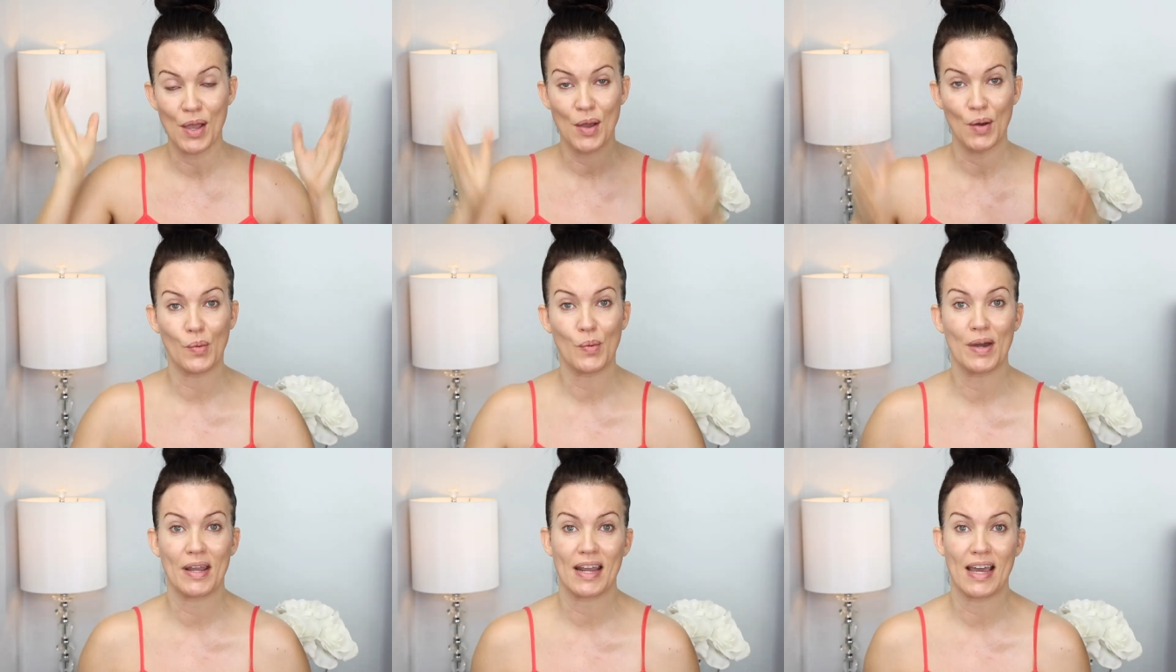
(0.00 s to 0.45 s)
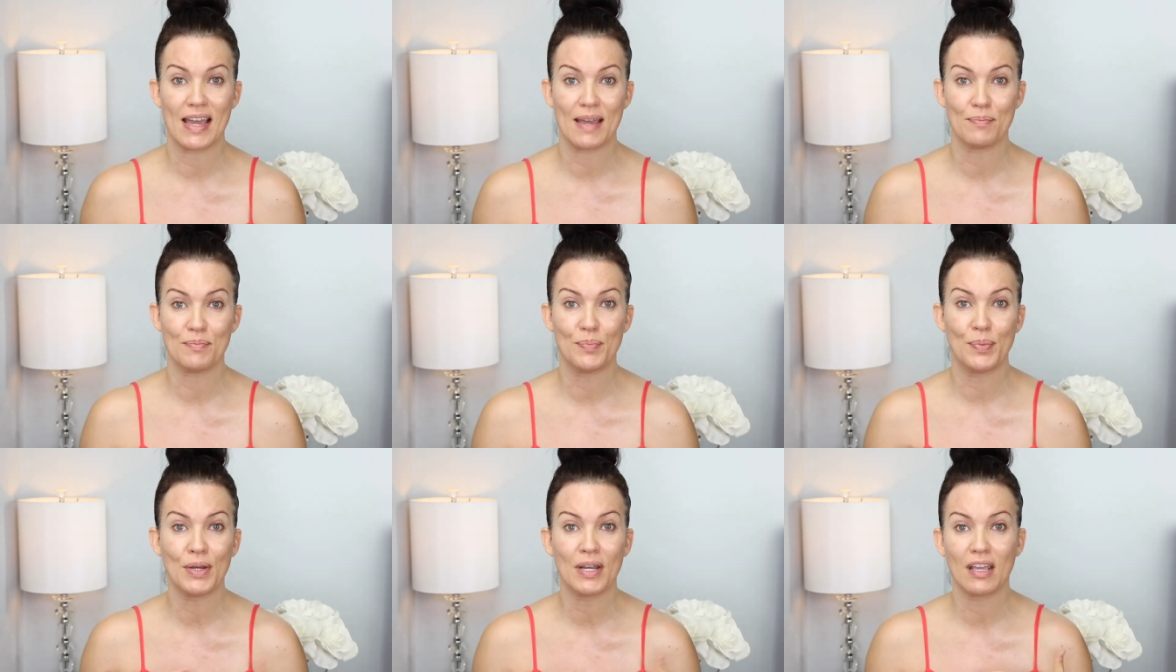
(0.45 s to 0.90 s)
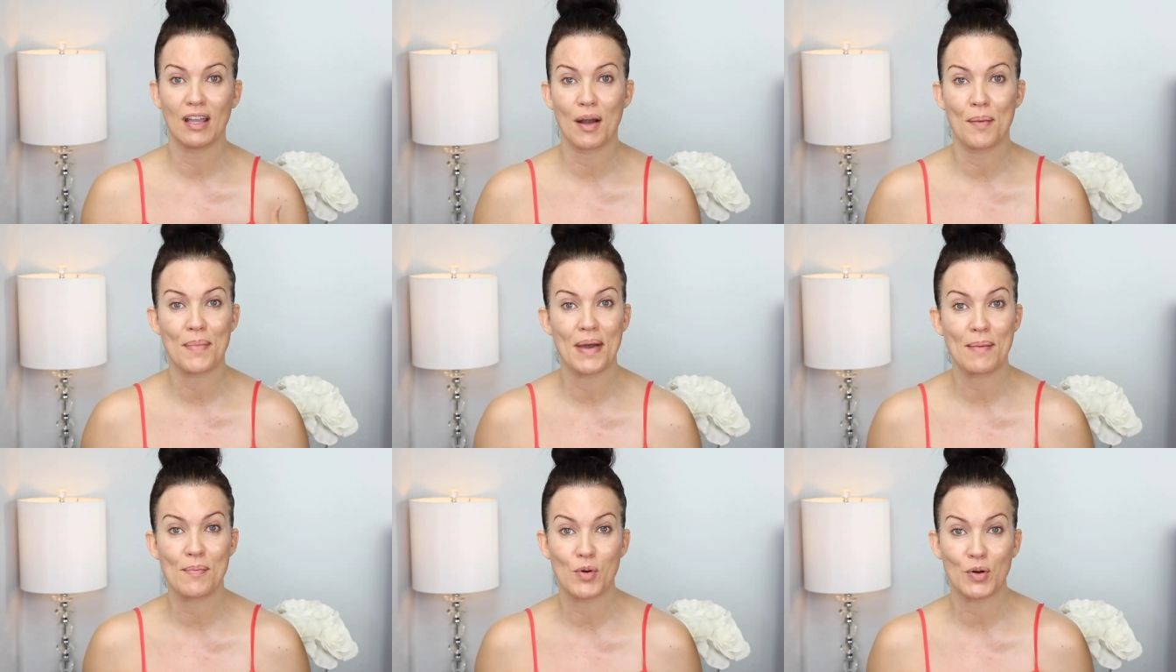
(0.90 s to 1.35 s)
when I'm putting
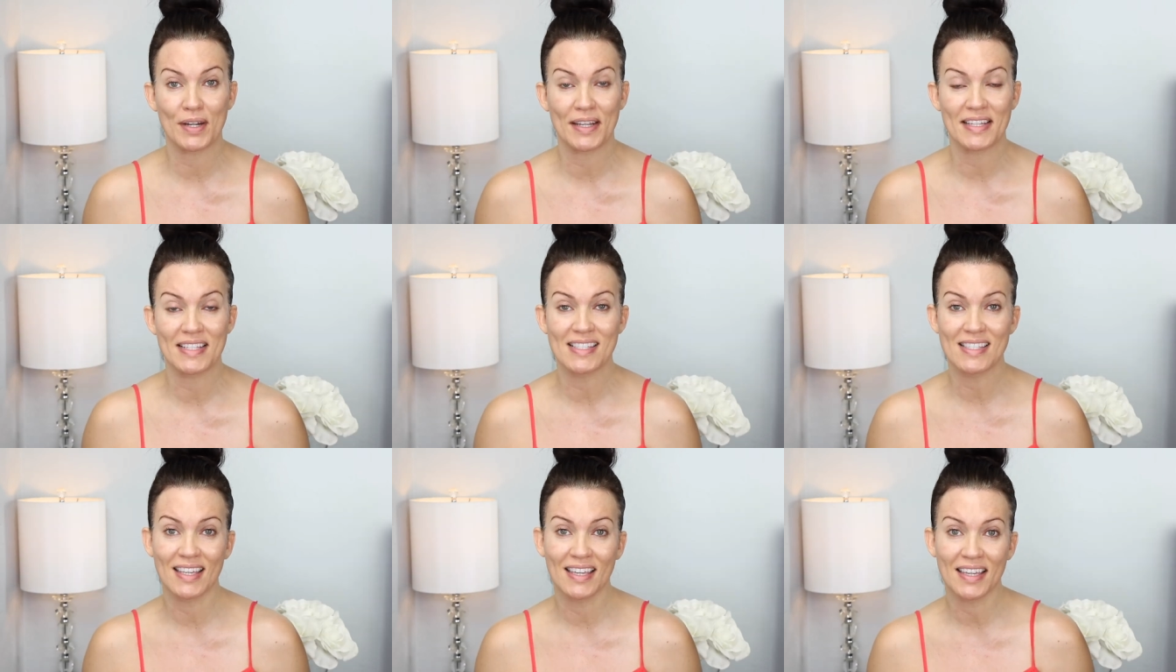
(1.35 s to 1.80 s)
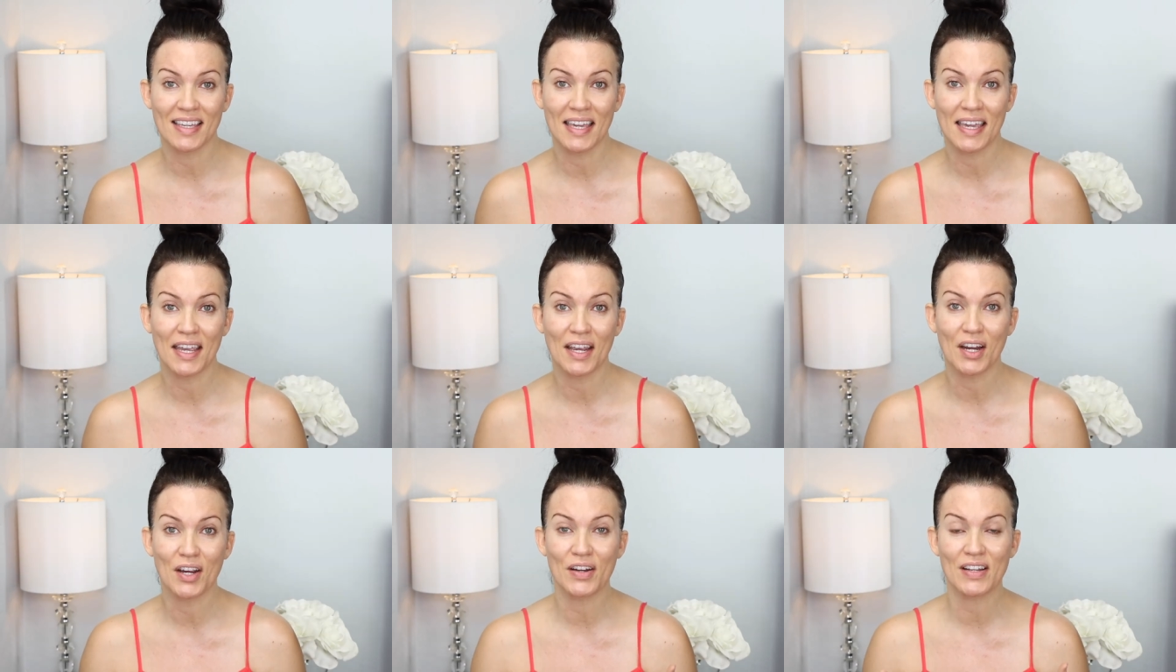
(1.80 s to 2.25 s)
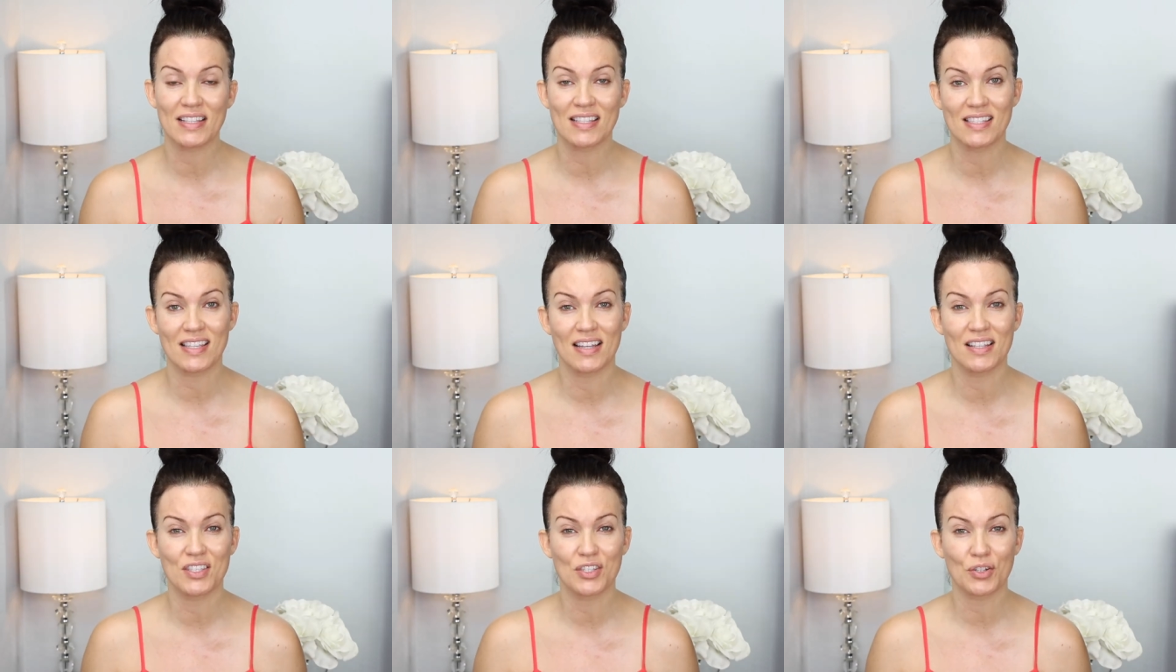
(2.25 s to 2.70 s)
on my morning skincare and
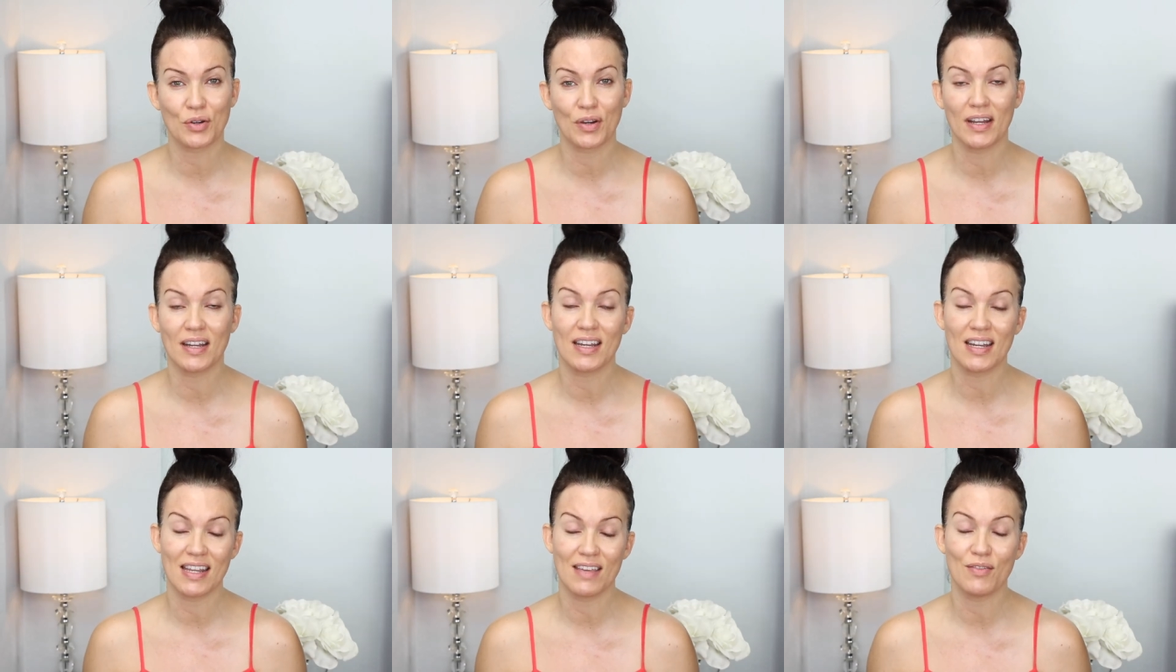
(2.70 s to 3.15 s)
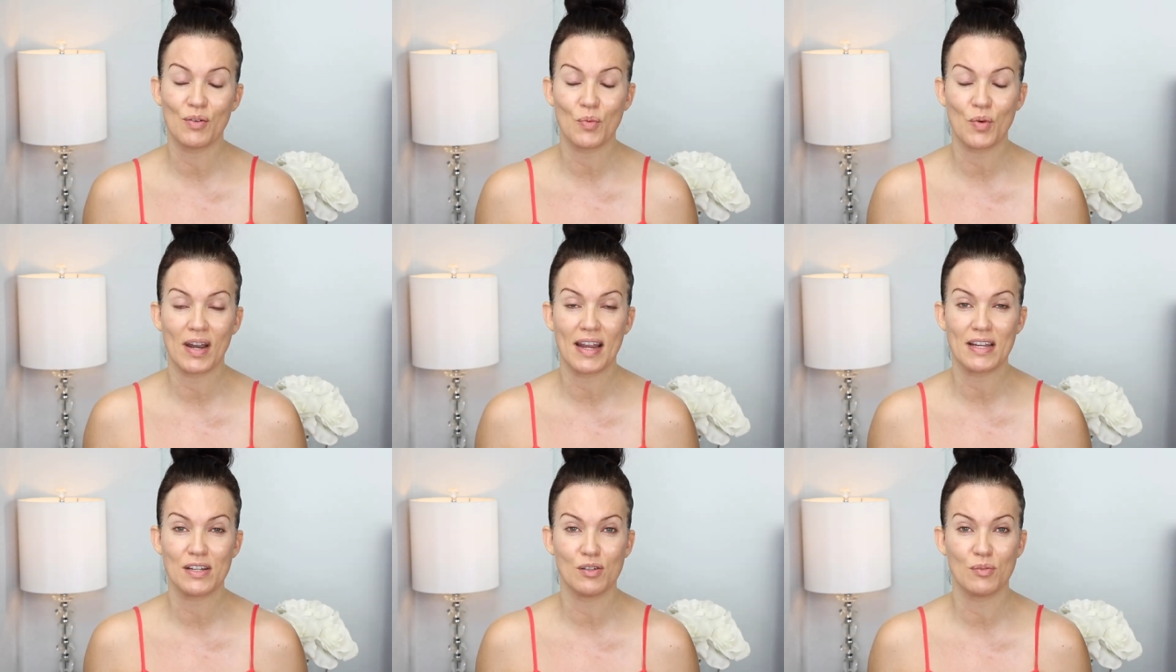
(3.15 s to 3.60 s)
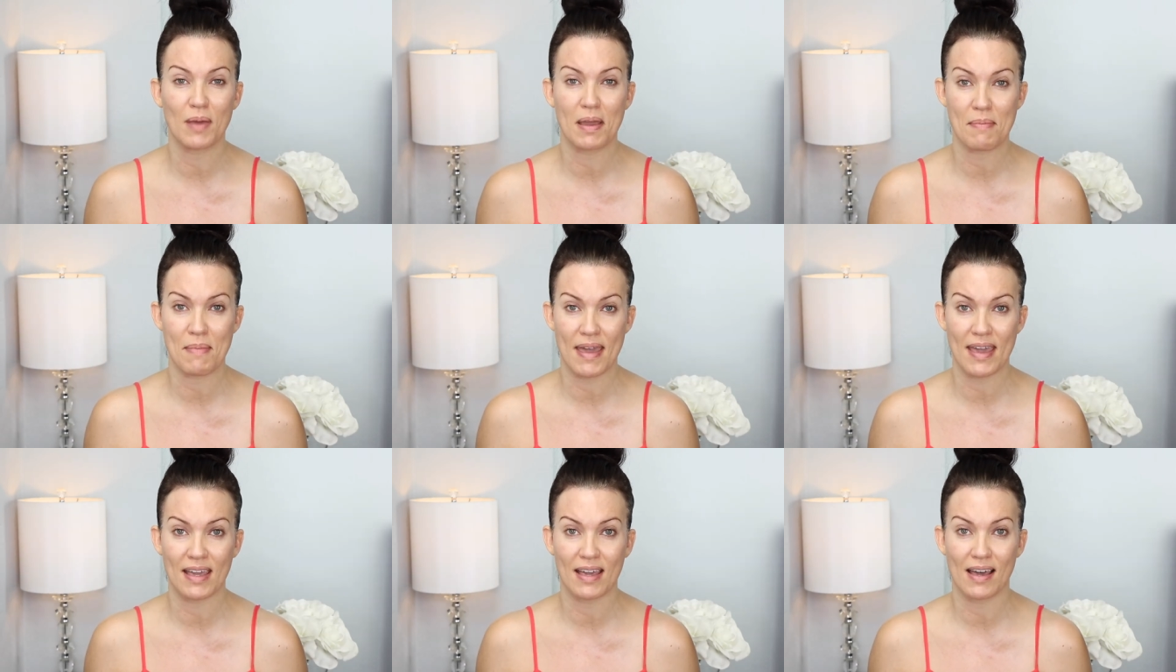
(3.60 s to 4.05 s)
sunscreen, and even when I do my
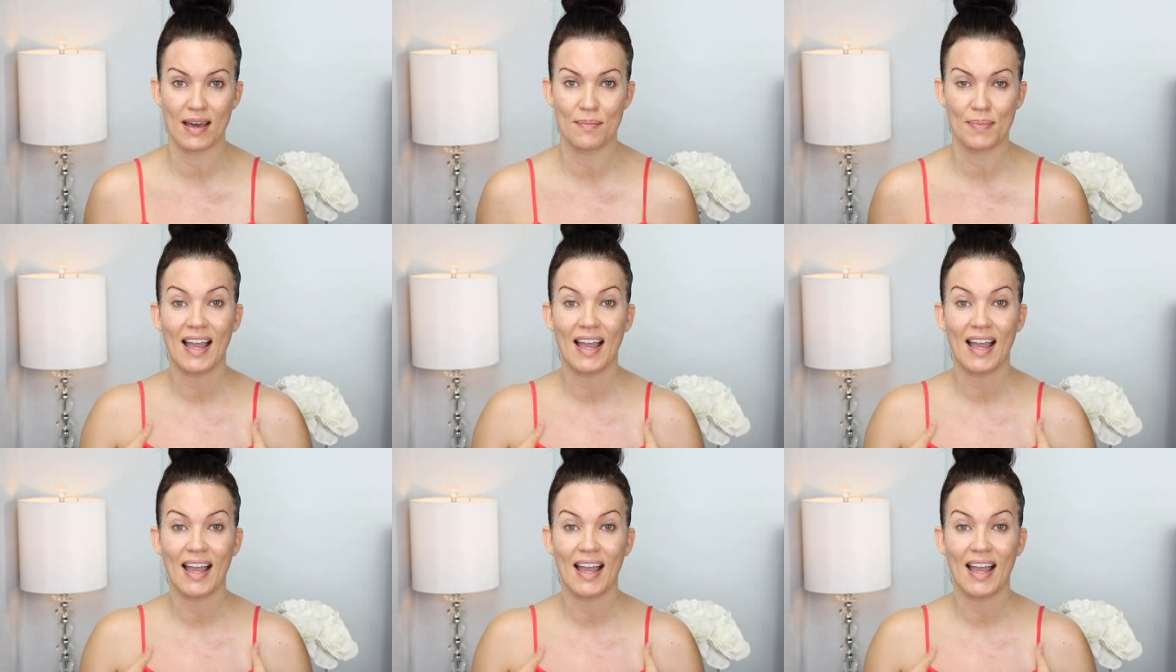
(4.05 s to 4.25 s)
makeup.